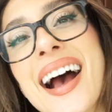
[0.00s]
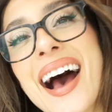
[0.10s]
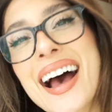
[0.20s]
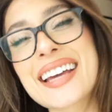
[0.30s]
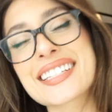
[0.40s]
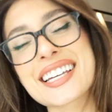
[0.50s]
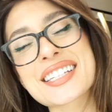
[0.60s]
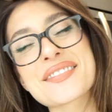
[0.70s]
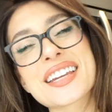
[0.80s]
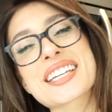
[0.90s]
I
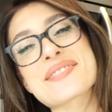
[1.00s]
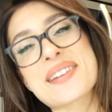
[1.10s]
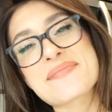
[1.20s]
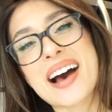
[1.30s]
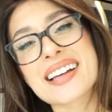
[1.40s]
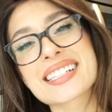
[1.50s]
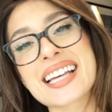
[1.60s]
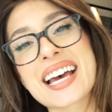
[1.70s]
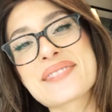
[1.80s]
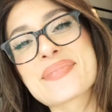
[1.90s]
just finished my pasta
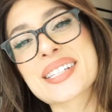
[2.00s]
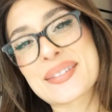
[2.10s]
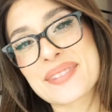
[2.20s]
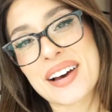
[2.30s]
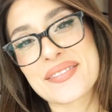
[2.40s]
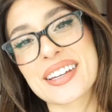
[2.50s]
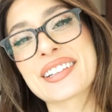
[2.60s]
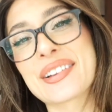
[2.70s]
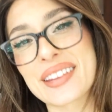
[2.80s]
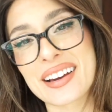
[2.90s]
and put some comfy
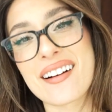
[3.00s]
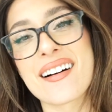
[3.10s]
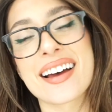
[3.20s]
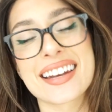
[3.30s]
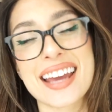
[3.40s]
clothing on,